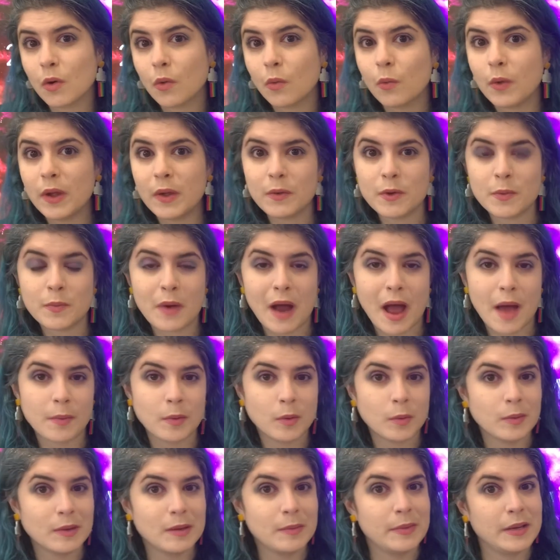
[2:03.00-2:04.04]
we would
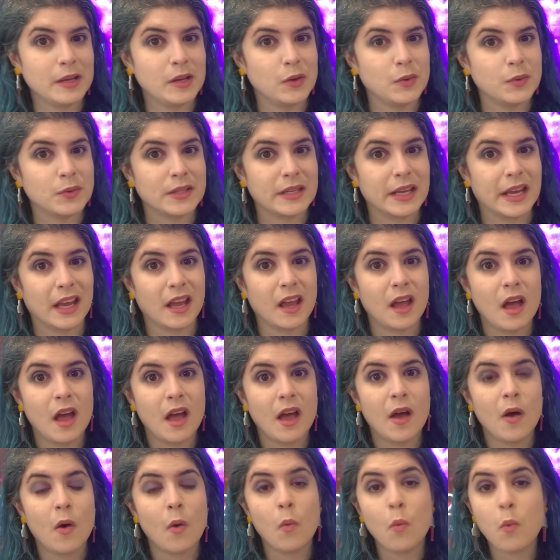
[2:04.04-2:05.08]
probably be using
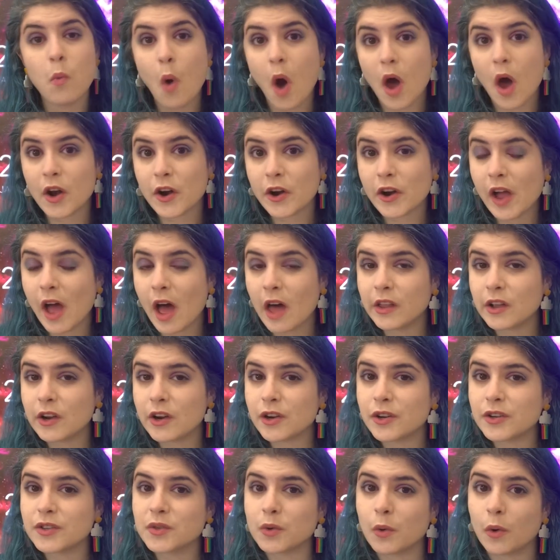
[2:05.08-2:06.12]

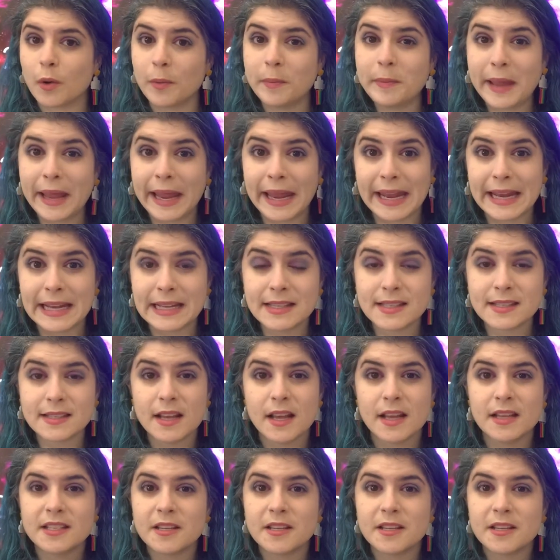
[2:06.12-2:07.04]
watercolors or paints